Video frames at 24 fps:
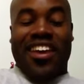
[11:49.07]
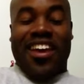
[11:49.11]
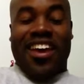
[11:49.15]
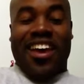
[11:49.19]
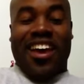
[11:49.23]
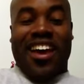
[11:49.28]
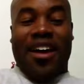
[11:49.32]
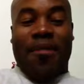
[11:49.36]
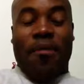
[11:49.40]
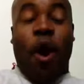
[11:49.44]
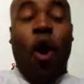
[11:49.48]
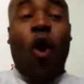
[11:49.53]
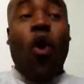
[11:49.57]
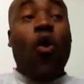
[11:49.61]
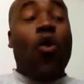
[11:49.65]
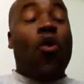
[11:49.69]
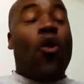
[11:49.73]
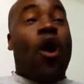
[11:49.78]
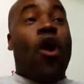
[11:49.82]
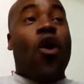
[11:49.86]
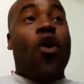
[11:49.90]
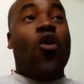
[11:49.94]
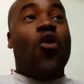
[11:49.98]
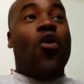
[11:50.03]

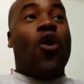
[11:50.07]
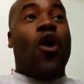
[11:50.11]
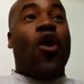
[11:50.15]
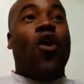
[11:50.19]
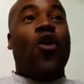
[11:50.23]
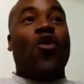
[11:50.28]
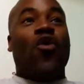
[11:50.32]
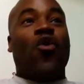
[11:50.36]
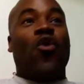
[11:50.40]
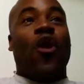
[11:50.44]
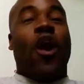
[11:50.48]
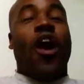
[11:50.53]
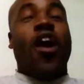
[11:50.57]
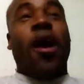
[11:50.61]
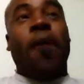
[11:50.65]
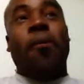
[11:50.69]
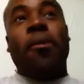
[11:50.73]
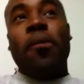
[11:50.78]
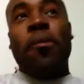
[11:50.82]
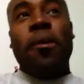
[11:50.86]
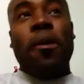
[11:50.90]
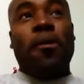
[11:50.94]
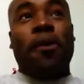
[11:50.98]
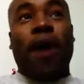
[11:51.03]
couple
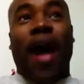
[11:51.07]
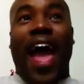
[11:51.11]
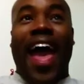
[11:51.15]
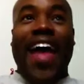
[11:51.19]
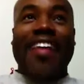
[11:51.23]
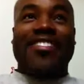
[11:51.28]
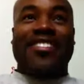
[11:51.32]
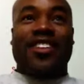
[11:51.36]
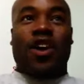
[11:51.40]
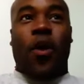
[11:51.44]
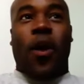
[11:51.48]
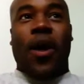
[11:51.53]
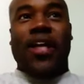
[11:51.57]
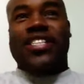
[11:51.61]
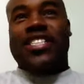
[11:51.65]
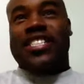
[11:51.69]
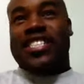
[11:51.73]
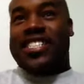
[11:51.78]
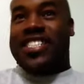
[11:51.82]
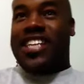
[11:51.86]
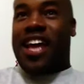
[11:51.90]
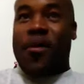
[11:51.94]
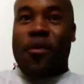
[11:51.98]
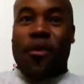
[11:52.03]
of people asked
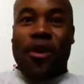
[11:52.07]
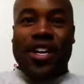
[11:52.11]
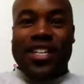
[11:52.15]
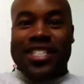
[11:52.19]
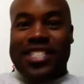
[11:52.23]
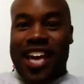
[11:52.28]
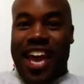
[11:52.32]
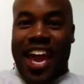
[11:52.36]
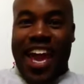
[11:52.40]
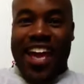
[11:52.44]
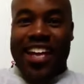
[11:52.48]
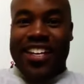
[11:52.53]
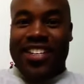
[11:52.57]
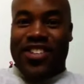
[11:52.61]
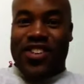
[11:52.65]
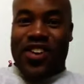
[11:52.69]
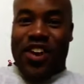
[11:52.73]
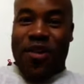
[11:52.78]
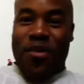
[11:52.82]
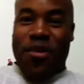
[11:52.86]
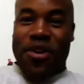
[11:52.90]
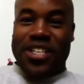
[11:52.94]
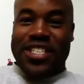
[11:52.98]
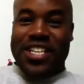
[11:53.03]
questions I wanted to answer.
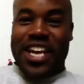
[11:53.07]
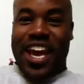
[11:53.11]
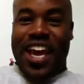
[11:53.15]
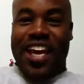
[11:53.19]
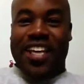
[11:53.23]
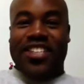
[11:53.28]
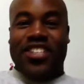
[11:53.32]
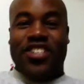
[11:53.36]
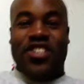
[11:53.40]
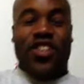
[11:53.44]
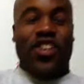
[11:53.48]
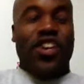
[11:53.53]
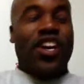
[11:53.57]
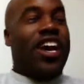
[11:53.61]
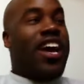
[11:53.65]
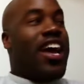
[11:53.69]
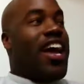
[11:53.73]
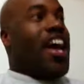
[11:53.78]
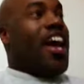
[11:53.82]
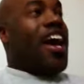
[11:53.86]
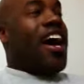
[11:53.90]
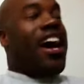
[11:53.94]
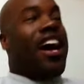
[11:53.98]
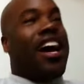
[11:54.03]

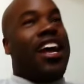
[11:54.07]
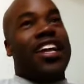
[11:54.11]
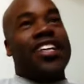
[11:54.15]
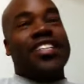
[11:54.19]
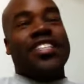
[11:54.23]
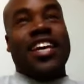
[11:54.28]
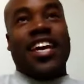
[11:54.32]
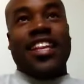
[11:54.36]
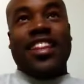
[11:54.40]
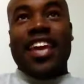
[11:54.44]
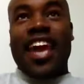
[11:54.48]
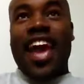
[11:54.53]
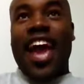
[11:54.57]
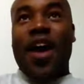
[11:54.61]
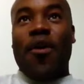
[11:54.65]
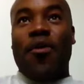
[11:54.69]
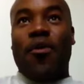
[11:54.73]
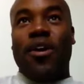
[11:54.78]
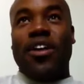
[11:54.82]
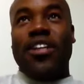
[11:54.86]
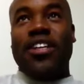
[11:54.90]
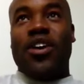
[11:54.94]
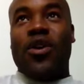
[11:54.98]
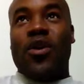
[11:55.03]
Let's see. I think I had
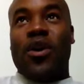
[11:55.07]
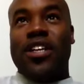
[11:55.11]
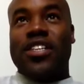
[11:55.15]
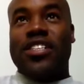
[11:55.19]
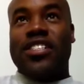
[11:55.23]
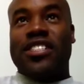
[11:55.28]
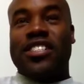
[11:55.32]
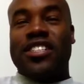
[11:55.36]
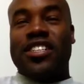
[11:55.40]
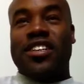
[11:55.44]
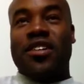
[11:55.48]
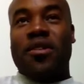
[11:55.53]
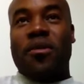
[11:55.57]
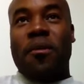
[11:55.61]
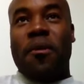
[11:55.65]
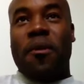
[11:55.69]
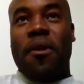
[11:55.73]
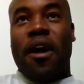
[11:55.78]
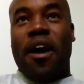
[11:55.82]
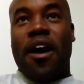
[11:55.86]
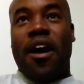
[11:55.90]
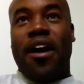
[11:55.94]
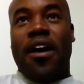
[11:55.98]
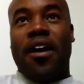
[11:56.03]
one question.
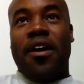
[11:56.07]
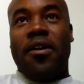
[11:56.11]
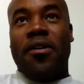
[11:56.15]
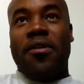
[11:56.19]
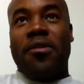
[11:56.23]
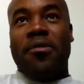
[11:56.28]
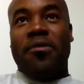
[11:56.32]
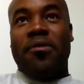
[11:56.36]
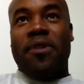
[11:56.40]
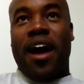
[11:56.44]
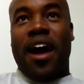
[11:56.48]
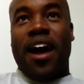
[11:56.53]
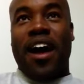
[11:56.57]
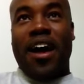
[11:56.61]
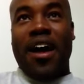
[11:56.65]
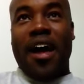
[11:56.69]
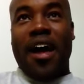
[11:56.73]
Aunt